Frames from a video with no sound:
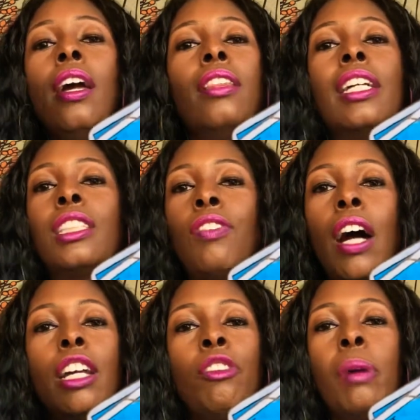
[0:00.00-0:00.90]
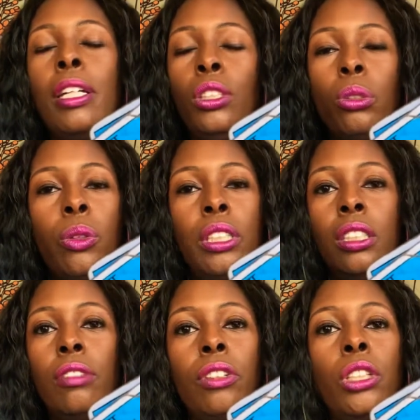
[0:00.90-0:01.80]
That's fine. Everybody's story is
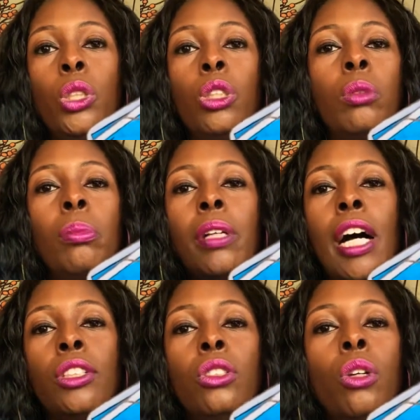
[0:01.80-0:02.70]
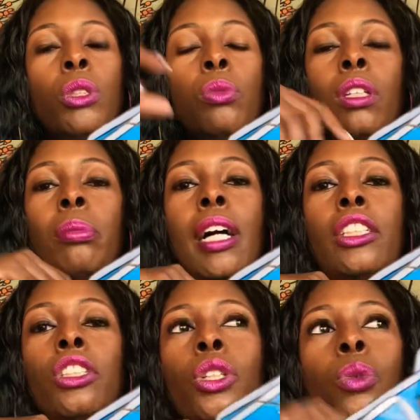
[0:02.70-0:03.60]
different. Use what applies. You know which one applies
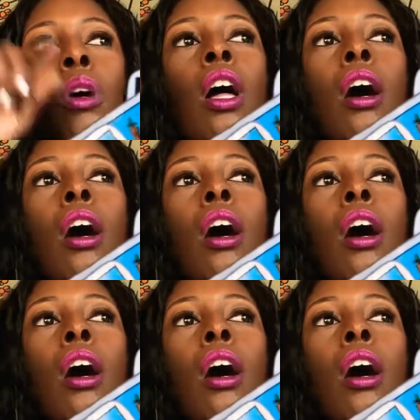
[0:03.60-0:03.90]
to you.